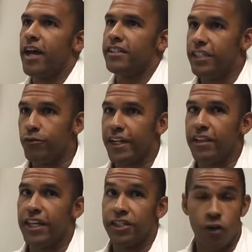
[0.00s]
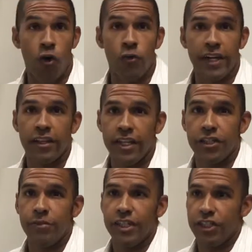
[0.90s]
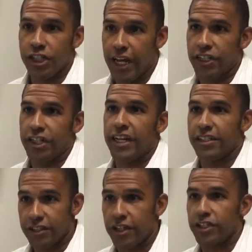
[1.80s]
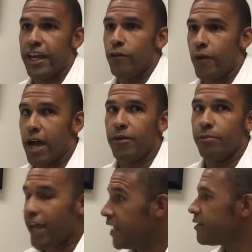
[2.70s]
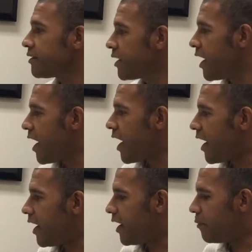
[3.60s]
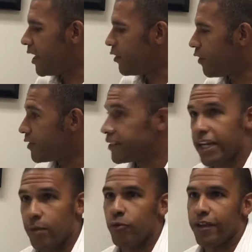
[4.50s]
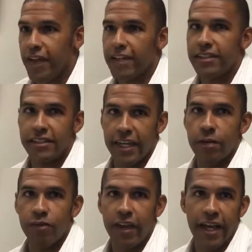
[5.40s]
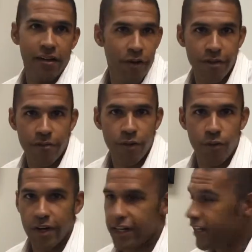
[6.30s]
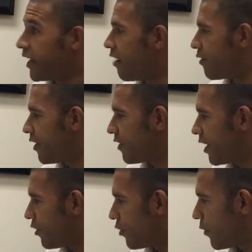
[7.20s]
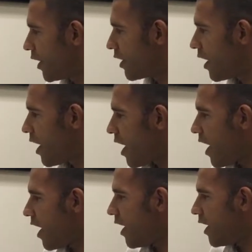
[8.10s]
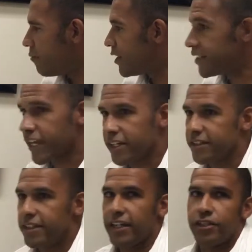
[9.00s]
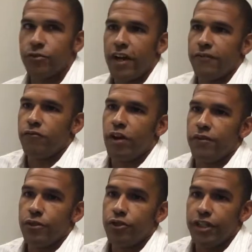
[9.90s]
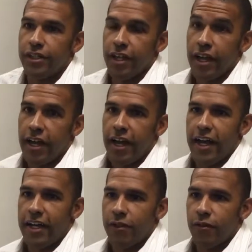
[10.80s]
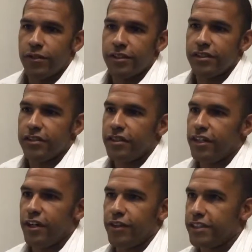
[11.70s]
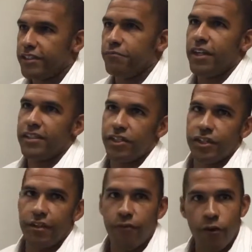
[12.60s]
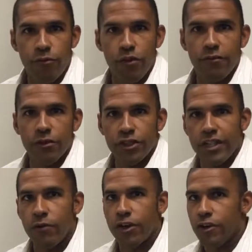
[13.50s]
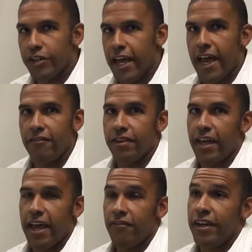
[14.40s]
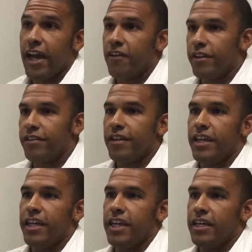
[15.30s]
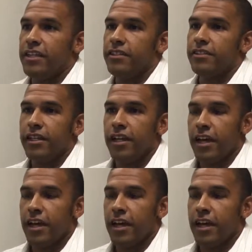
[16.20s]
deregulation or regulation been changing at such a rapid pace, and you have to stay up with that to stay compliant with everything that you're doing. The second is the digital revolution. This is essentially the 4th revolution that we're currently having. Everything is